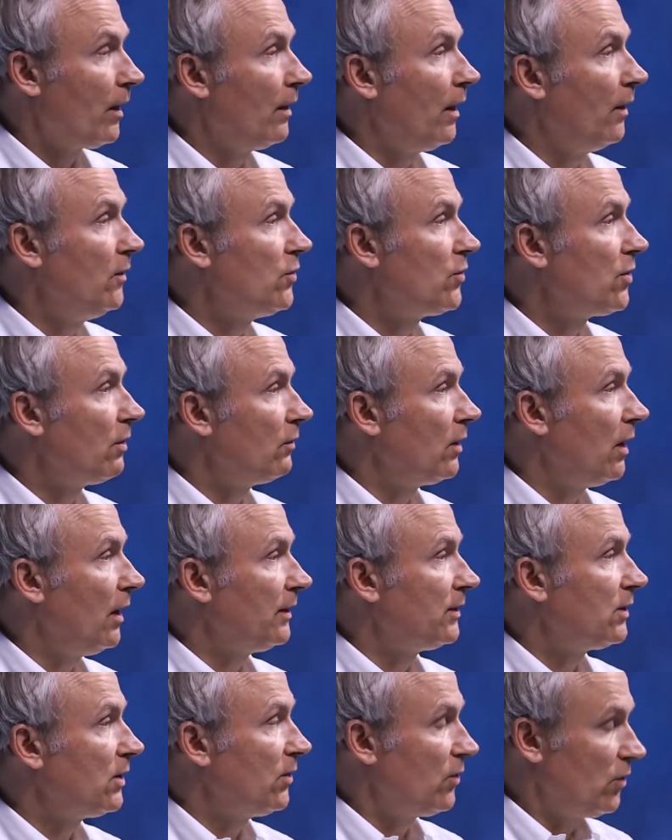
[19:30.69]
Those that
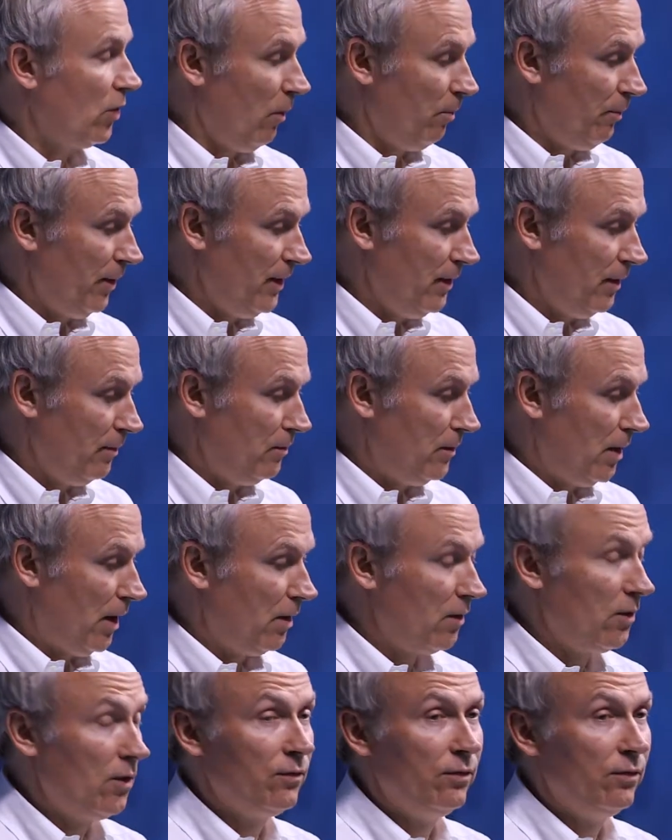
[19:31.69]
rise to the top in them are